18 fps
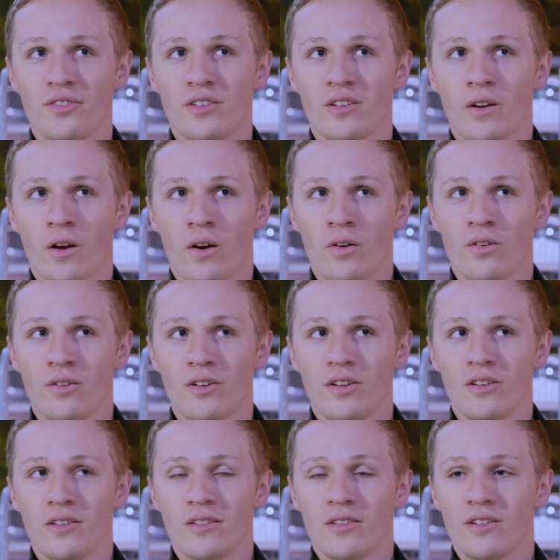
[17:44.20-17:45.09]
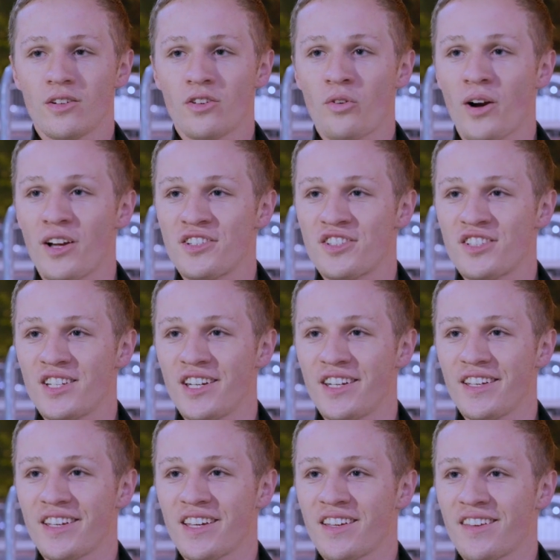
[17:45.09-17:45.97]
you know,
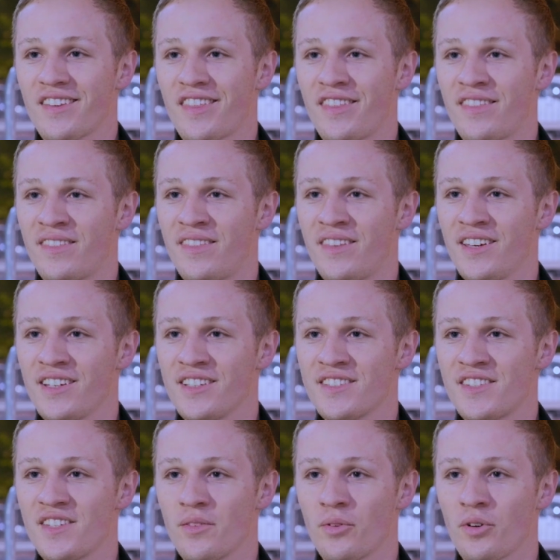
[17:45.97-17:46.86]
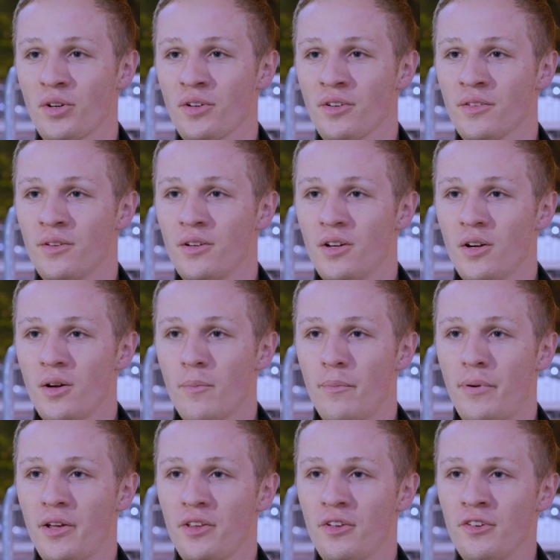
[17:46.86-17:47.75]
questioning things that were
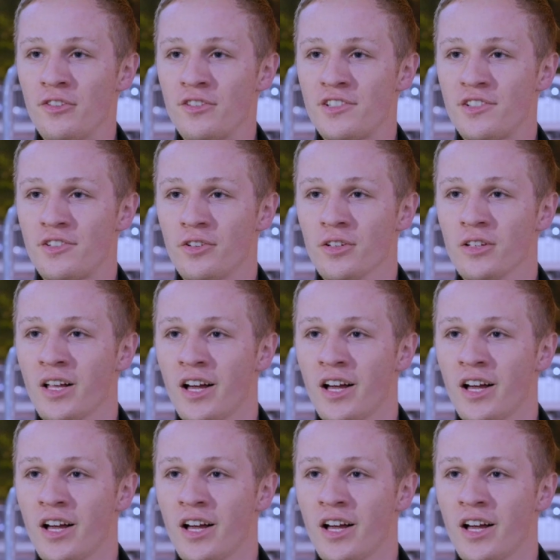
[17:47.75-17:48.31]
pillars in your